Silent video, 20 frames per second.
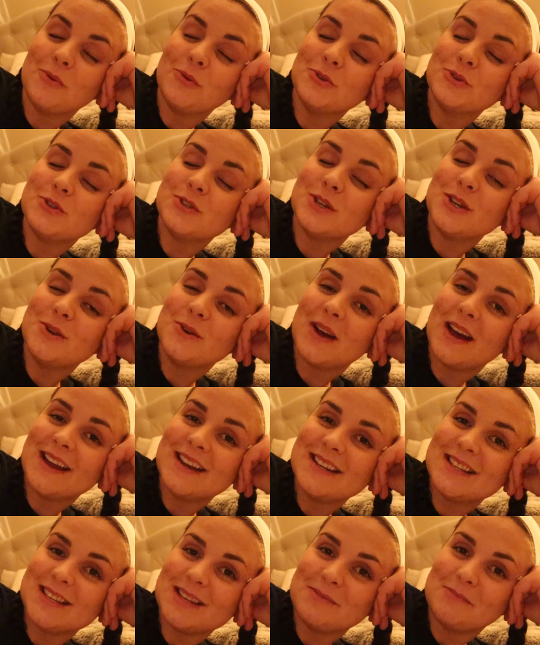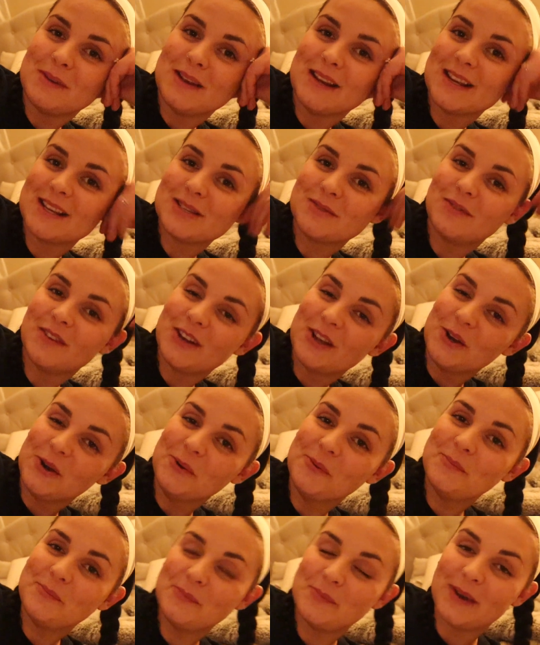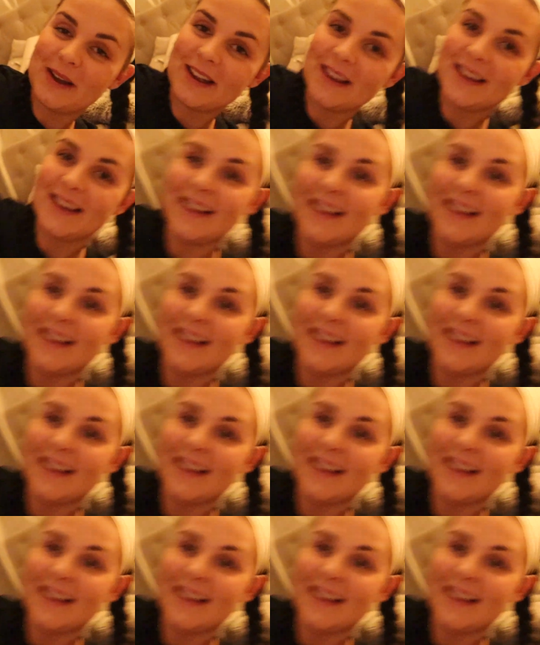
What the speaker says: will see you guys in my next video. Bye.